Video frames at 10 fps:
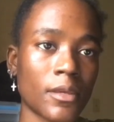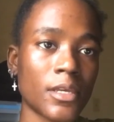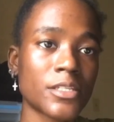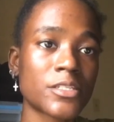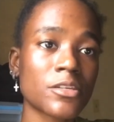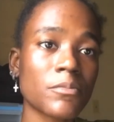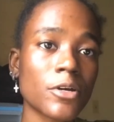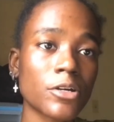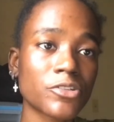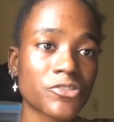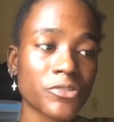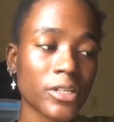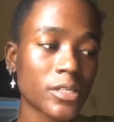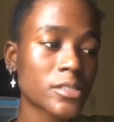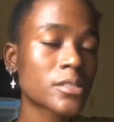In some
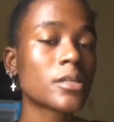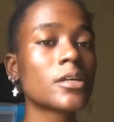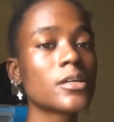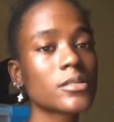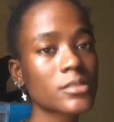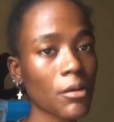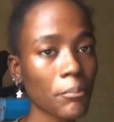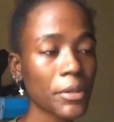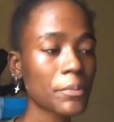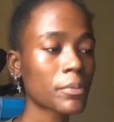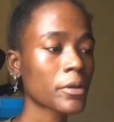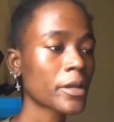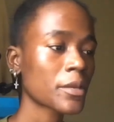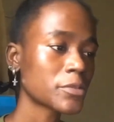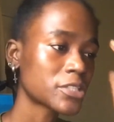countries, some people
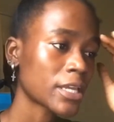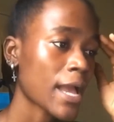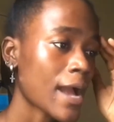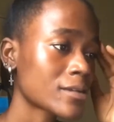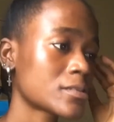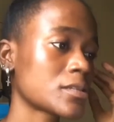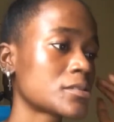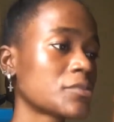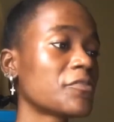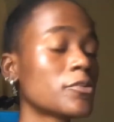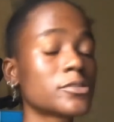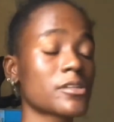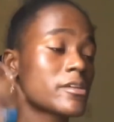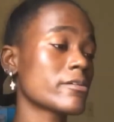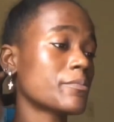are able to get access to
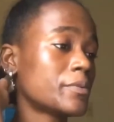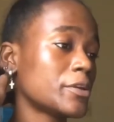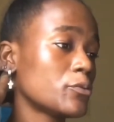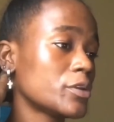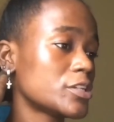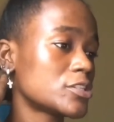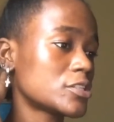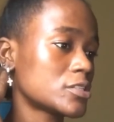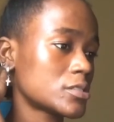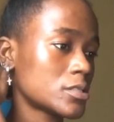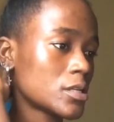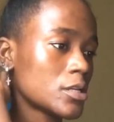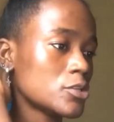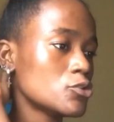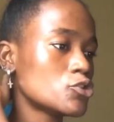phototherapy, which
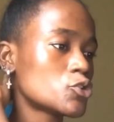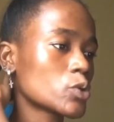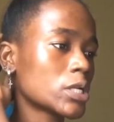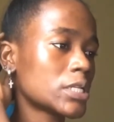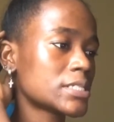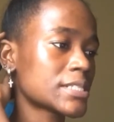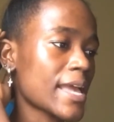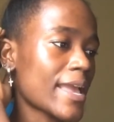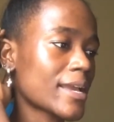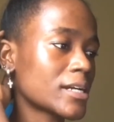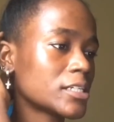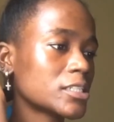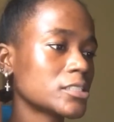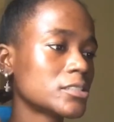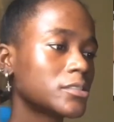usually is like a